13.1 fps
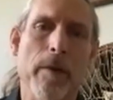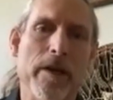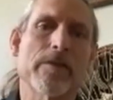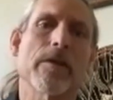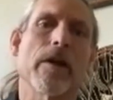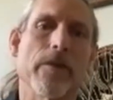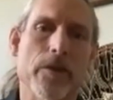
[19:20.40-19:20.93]

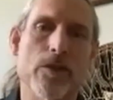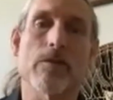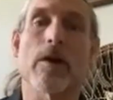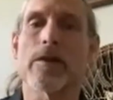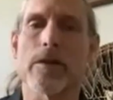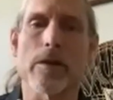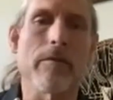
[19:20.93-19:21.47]
based on
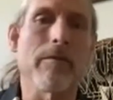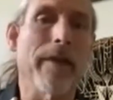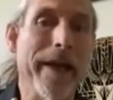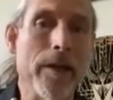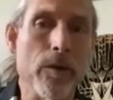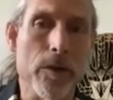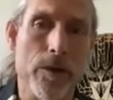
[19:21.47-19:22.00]
of
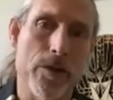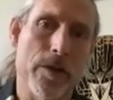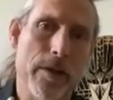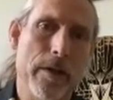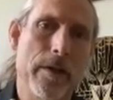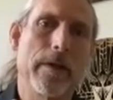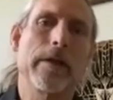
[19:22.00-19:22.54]
language.
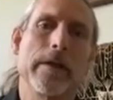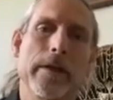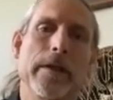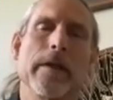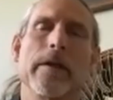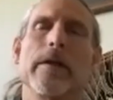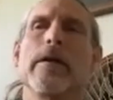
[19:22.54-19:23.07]

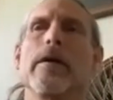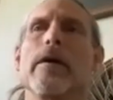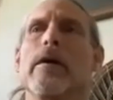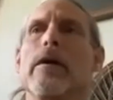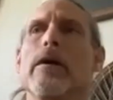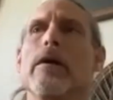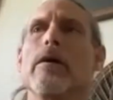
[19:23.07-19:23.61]

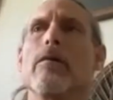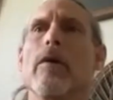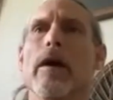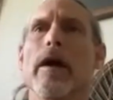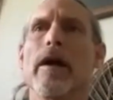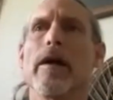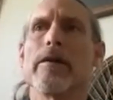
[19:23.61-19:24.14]

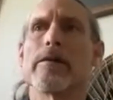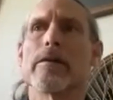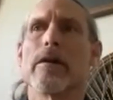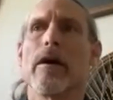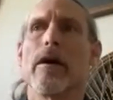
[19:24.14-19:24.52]
Whereas